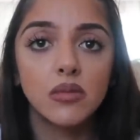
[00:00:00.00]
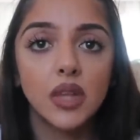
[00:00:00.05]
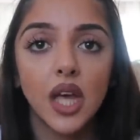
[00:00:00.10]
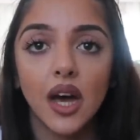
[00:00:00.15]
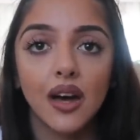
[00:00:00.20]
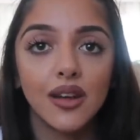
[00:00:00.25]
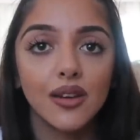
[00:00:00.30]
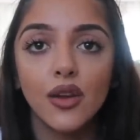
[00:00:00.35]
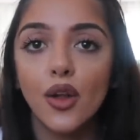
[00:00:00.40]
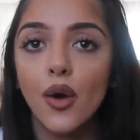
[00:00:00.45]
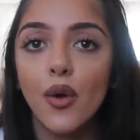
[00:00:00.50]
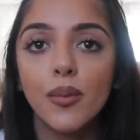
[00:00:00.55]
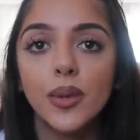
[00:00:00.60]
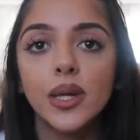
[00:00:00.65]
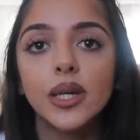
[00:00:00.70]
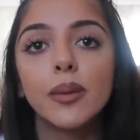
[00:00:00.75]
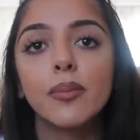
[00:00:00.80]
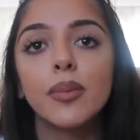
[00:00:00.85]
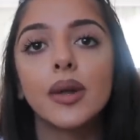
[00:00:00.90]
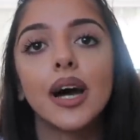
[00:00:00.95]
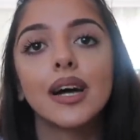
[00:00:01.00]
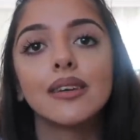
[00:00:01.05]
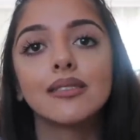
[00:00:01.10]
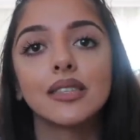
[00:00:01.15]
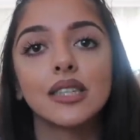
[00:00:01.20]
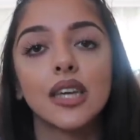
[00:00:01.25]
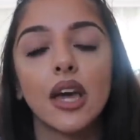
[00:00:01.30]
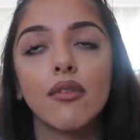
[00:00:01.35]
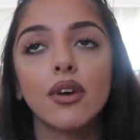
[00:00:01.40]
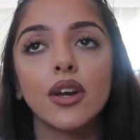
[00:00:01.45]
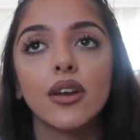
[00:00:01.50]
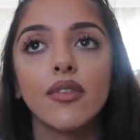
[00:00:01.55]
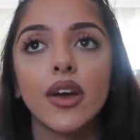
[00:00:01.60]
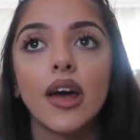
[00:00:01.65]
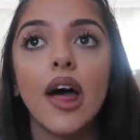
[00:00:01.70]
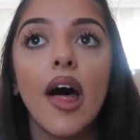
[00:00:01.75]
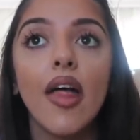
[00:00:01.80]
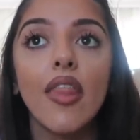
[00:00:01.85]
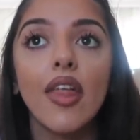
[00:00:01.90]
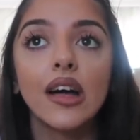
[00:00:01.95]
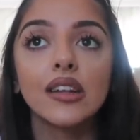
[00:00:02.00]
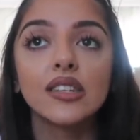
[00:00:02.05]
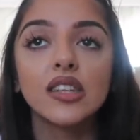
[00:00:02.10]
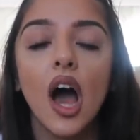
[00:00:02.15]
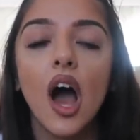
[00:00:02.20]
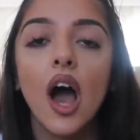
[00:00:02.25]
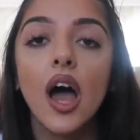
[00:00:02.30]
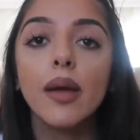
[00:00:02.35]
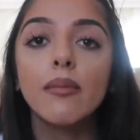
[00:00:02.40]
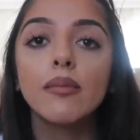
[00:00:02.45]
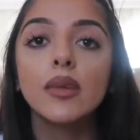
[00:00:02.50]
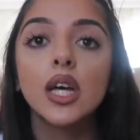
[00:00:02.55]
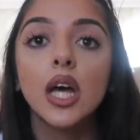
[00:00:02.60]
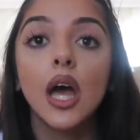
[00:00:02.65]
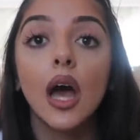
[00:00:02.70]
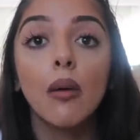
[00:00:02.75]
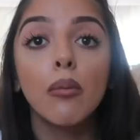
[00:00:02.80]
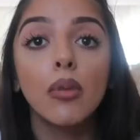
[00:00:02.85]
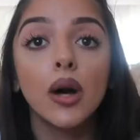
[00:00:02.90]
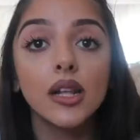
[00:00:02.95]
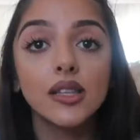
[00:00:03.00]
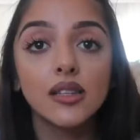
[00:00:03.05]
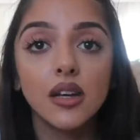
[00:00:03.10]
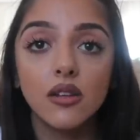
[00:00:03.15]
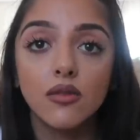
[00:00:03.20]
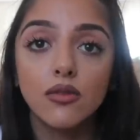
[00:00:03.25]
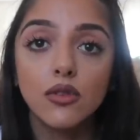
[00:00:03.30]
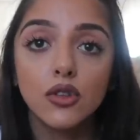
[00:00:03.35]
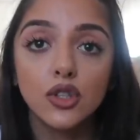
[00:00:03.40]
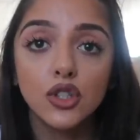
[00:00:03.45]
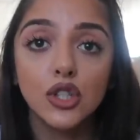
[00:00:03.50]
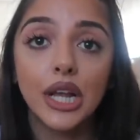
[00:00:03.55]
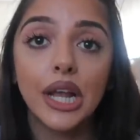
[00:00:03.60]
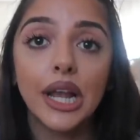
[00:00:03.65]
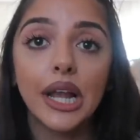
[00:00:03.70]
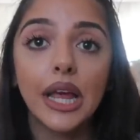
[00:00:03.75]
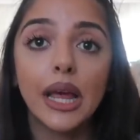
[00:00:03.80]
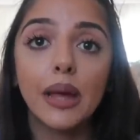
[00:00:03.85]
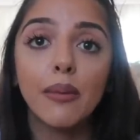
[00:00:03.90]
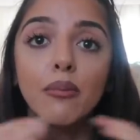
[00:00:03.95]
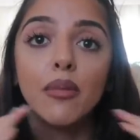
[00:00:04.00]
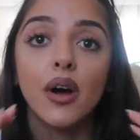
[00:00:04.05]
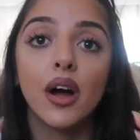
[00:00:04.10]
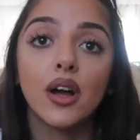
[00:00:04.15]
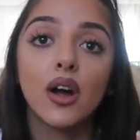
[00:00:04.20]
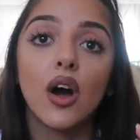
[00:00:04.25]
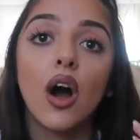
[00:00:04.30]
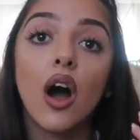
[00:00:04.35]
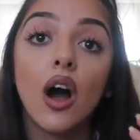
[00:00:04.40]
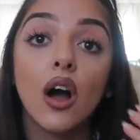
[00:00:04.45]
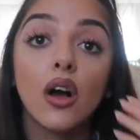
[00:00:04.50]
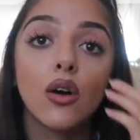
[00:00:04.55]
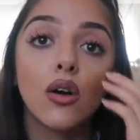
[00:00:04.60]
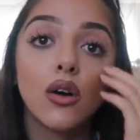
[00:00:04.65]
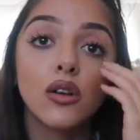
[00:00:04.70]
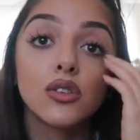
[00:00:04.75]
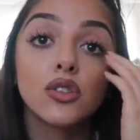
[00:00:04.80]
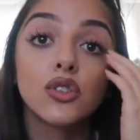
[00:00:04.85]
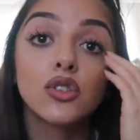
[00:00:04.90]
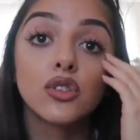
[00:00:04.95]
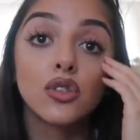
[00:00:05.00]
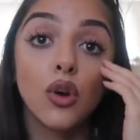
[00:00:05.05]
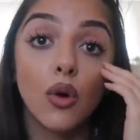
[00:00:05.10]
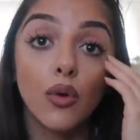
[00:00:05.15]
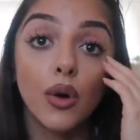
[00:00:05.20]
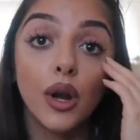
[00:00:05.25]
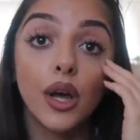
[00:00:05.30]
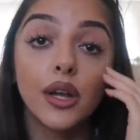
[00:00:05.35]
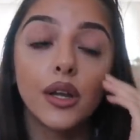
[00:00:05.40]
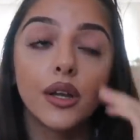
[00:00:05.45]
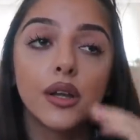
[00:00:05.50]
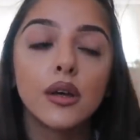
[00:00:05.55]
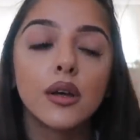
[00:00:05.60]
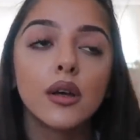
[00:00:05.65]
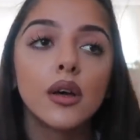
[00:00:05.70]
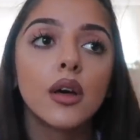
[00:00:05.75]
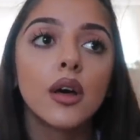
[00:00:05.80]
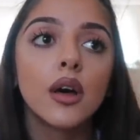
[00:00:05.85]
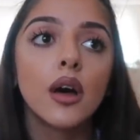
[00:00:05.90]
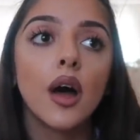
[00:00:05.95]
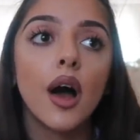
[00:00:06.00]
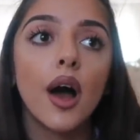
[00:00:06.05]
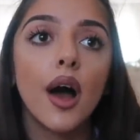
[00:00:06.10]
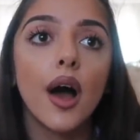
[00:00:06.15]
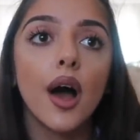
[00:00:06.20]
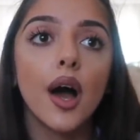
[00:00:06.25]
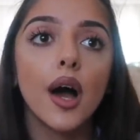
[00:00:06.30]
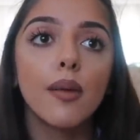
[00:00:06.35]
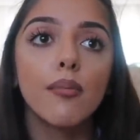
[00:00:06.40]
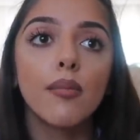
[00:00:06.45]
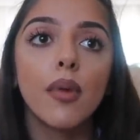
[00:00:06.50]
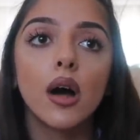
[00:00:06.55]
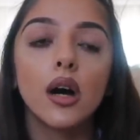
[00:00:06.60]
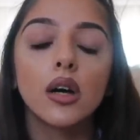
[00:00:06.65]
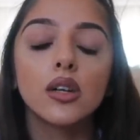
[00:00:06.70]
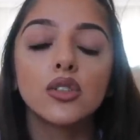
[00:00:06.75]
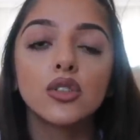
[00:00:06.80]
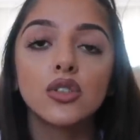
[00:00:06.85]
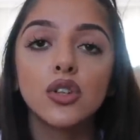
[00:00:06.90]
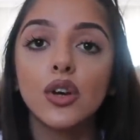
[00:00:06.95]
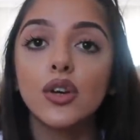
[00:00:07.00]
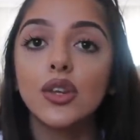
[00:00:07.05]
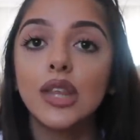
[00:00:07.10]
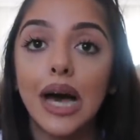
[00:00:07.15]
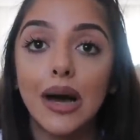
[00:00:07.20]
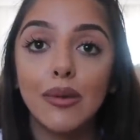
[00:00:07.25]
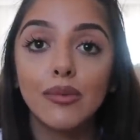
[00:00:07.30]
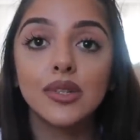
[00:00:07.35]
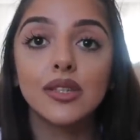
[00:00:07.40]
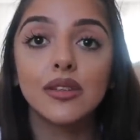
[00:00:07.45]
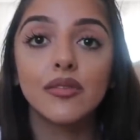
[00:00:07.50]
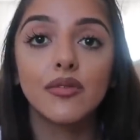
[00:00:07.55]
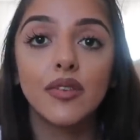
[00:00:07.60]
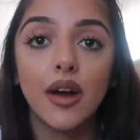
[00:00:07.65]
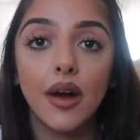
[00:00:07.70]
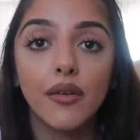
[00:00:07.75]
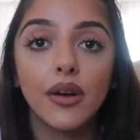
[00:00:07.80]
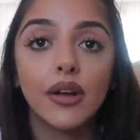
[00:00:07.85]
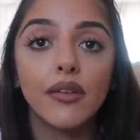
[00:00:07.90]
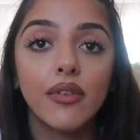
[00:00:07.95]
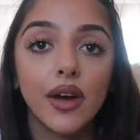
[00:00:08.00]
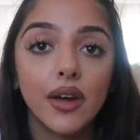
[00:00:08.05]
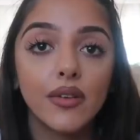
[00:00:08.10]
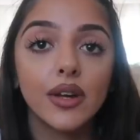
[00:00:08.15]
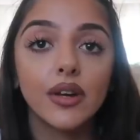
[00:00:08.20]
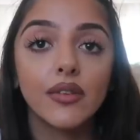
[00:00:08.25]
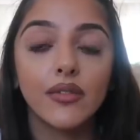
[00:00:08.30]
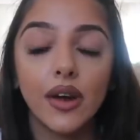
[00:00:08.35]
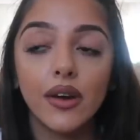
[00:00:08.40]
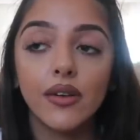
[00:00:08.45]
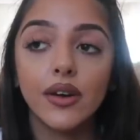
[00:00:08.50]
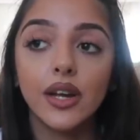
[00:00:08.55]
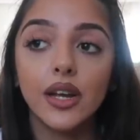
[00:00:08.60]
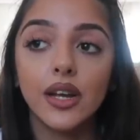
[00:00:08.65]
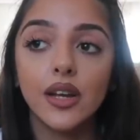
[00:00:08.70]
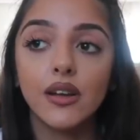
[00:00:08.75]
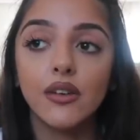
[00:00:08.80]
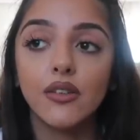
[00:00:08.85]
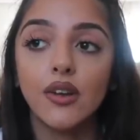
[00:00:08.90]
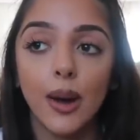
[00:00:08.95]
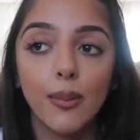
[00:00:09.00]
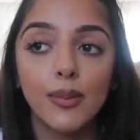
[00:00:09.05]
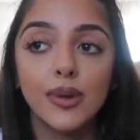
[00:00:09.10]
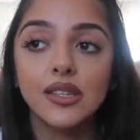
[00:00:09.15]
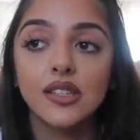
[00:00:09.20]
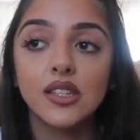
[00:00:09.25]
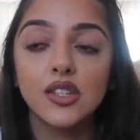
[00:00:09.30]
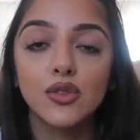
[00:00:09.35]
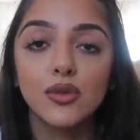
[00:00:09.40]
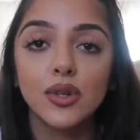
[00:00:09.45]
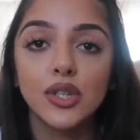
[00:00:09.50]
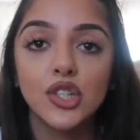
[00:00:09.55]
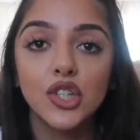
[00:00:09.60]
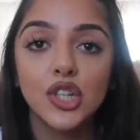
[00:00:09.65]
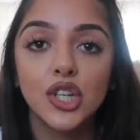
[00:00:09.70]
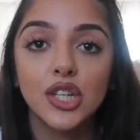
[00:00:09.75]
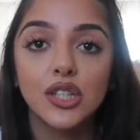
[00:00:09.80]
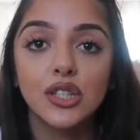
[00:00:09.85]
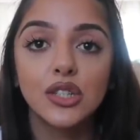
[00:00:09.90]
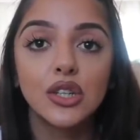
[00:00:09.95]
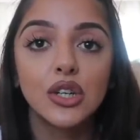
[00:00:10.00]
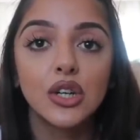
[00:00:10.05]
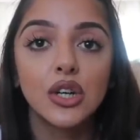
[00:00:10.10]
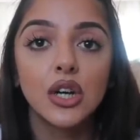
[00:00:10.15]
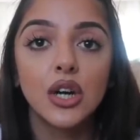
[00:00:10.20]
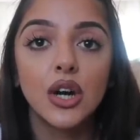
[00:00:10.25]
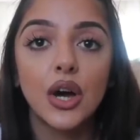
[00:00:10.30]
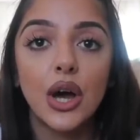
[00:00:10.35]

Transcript: yeah, no immediate plans to get rid of it at that time, but unfortunately my car got stolen. So that was a very, very, very crappy situation,